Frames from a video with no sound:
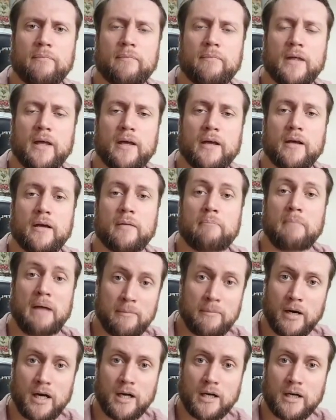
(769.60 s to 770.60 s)

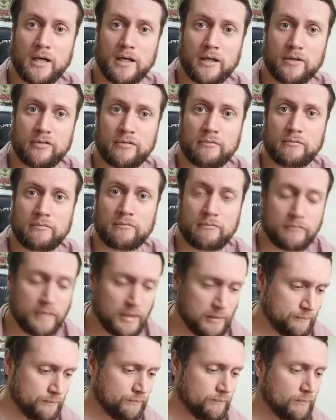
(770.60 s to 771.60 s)
Magmar cards,
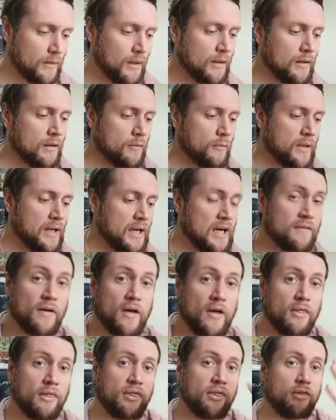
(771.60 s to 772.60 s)
right? We
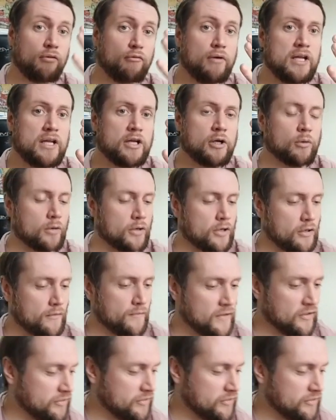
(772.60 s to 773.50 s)
have 3 going off this